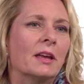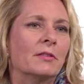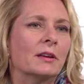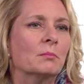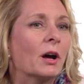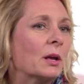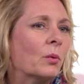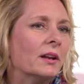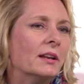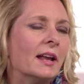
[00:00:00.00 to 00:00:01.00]
giving money
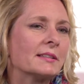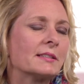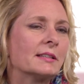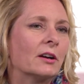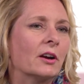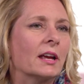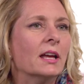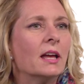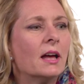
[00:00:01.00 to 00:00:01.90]
when necessary.